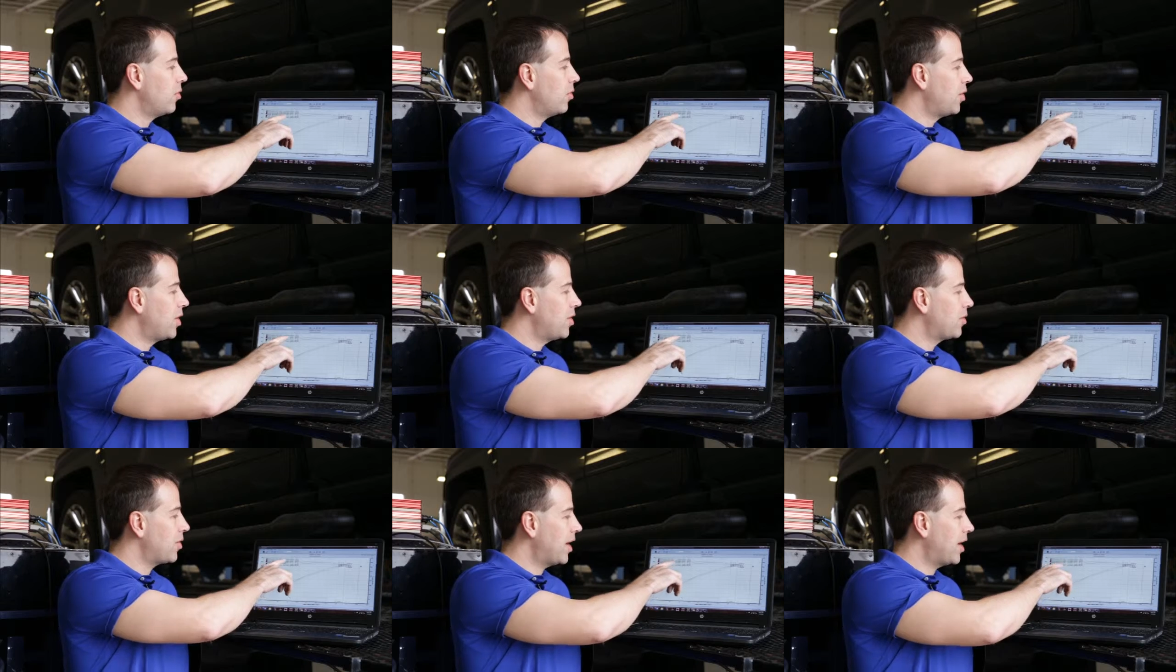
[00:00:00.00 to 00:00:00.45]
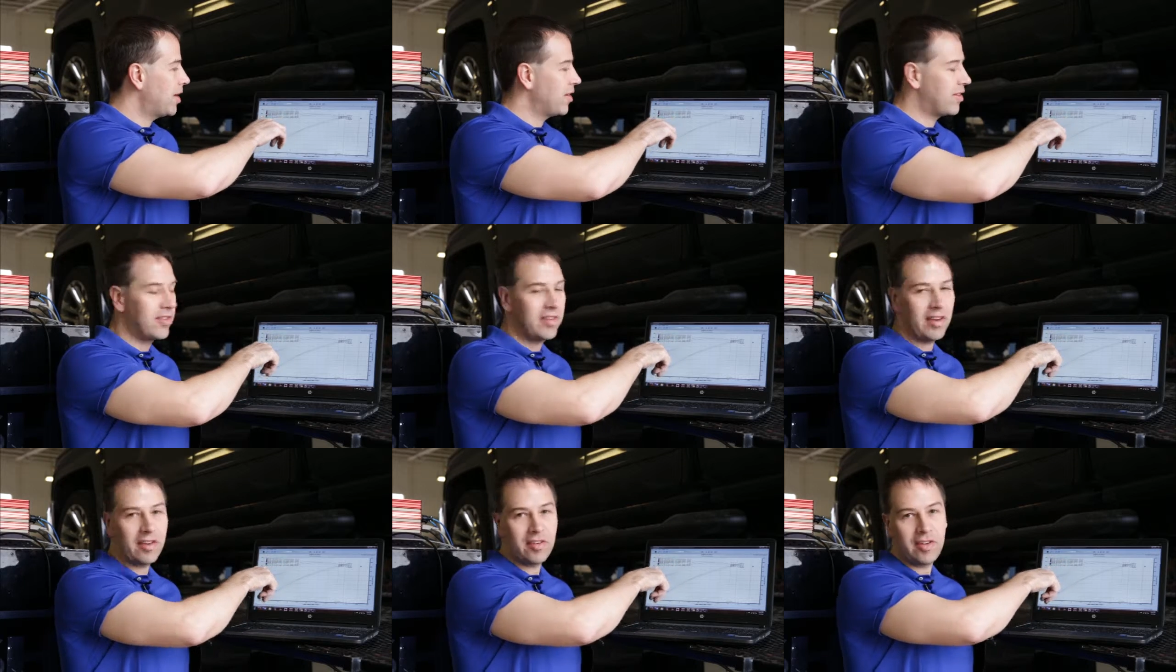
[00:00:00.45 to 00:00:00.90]
we ran
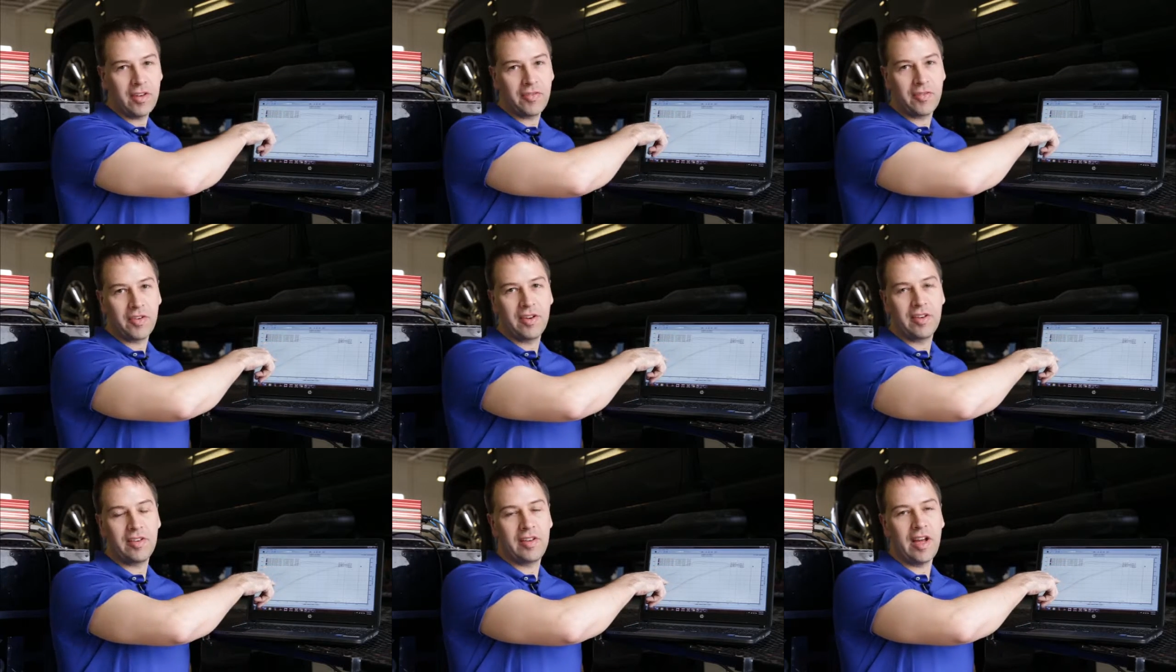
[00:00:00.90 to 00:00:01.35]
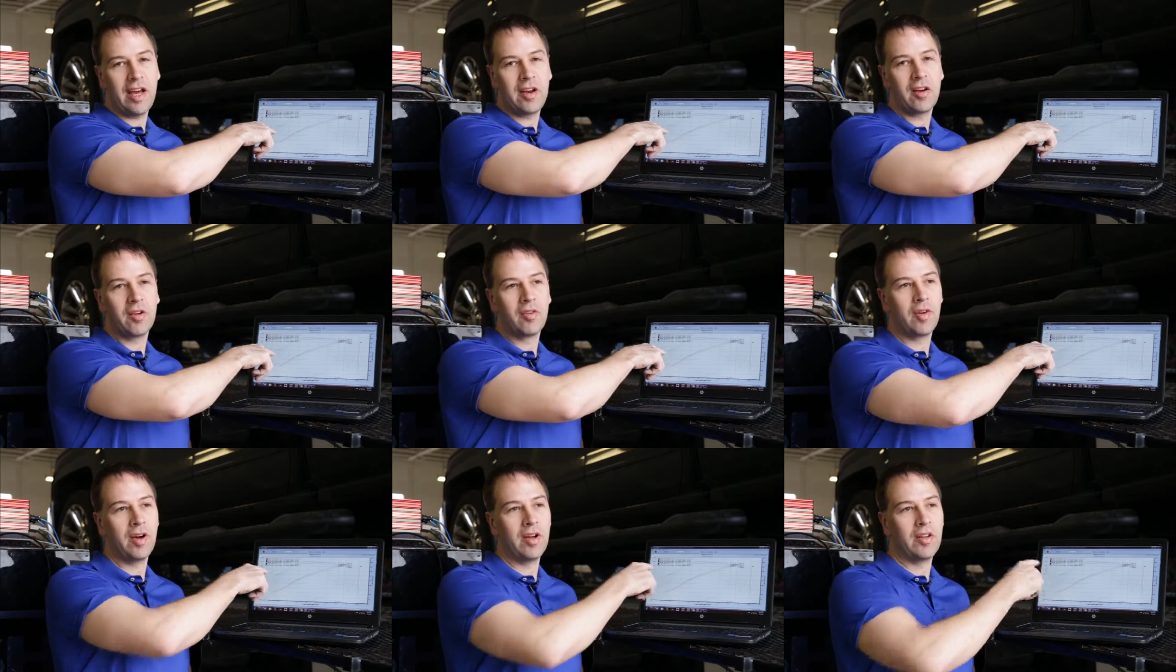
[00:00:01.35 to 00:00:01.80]
six different
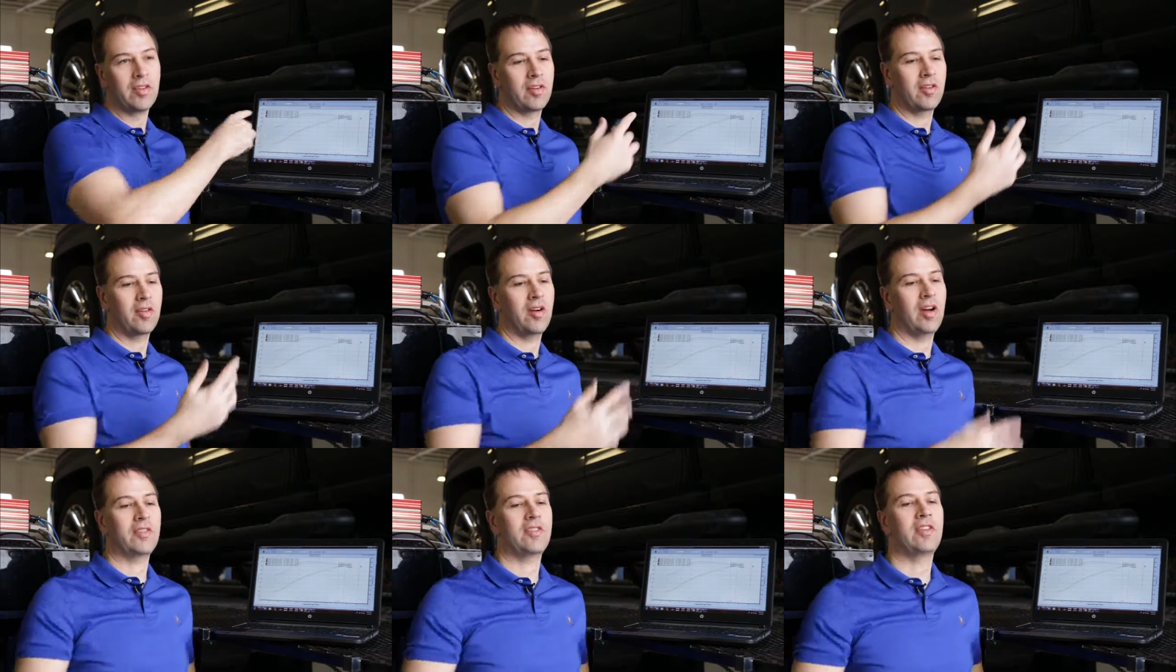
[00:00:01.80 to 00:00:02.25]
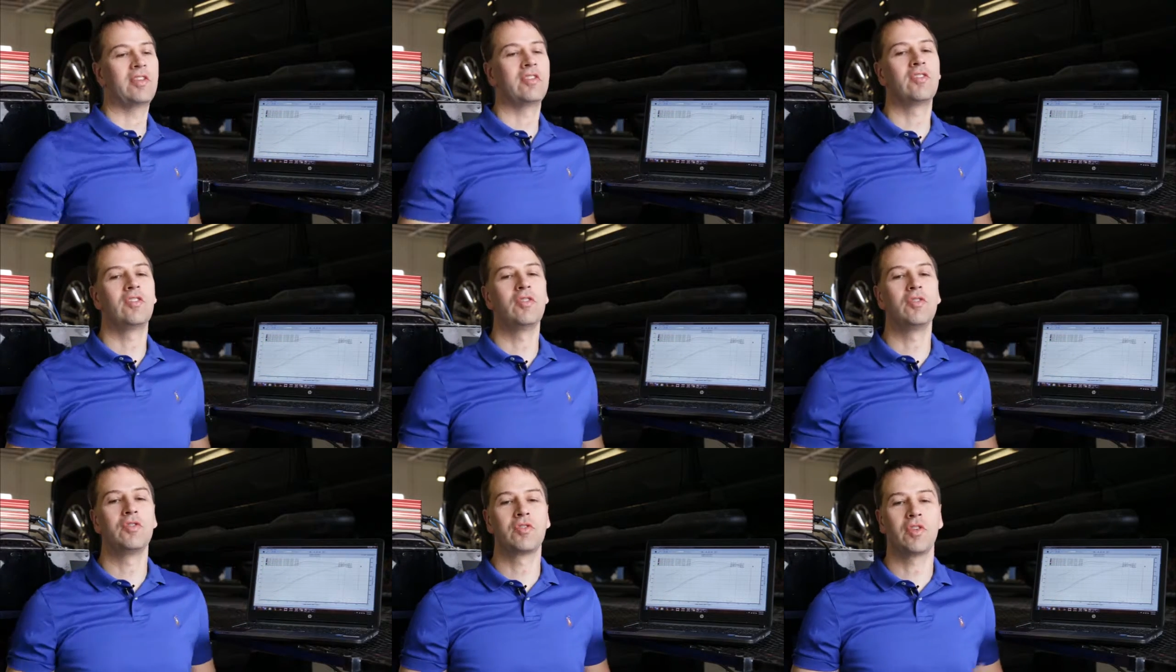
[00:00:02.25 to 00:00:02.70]
dyno runs across these
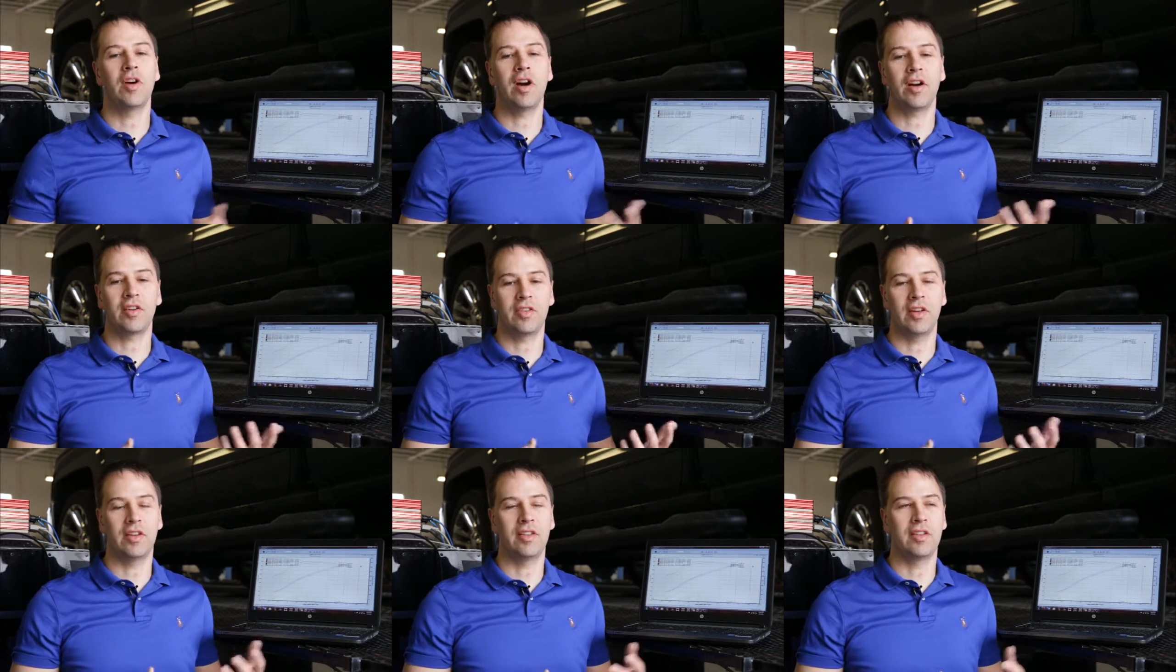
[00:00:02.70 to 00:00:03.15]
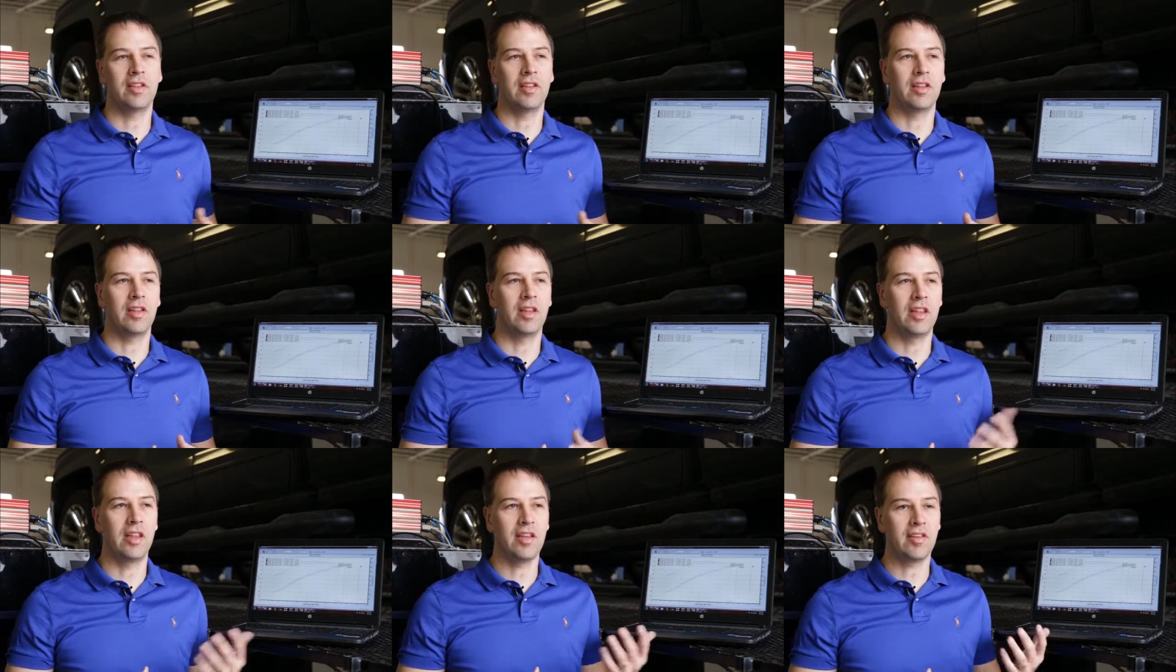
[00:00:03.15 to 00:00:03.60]
two trucks on
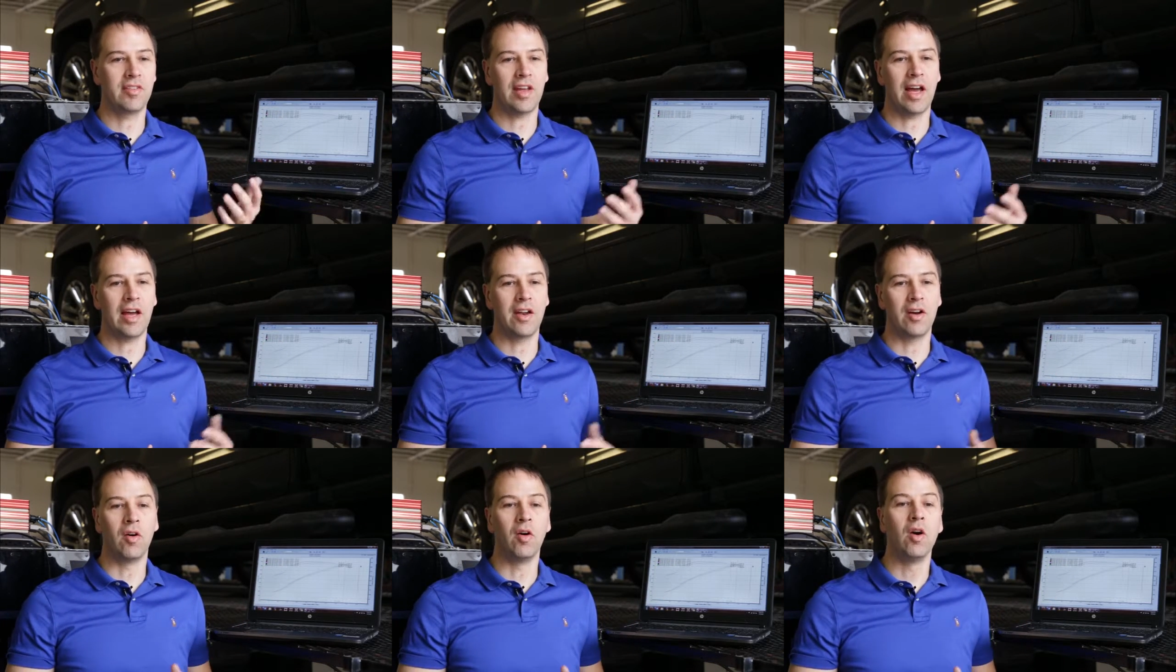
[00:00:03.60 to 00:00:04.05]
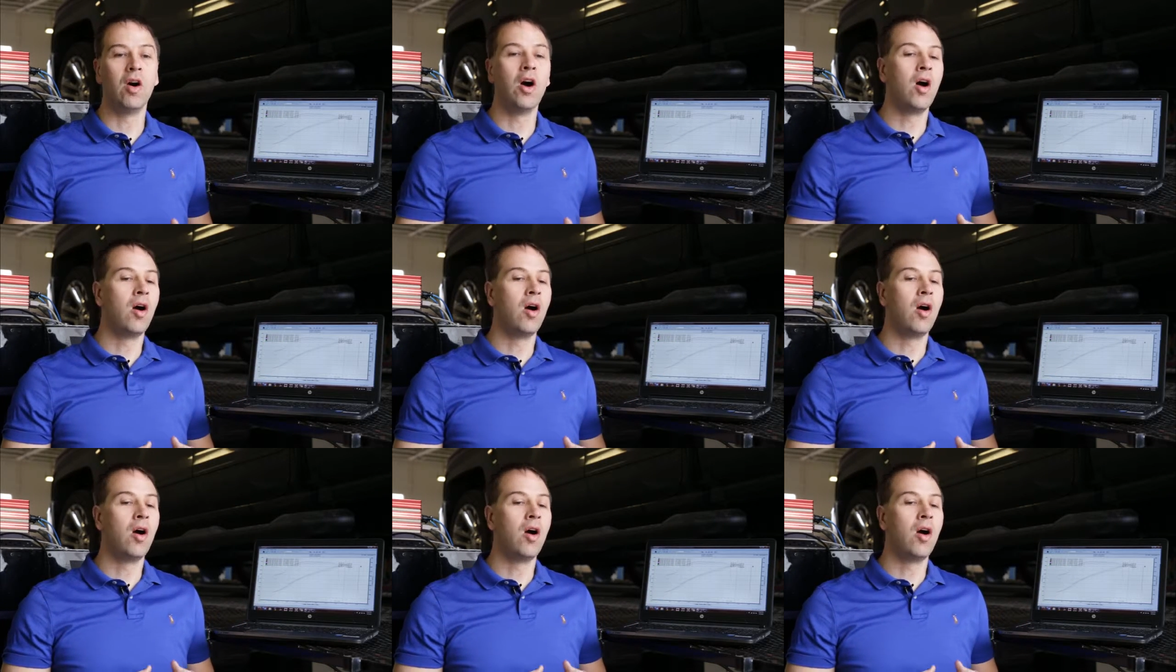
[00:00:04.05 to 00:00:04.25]
this dyno.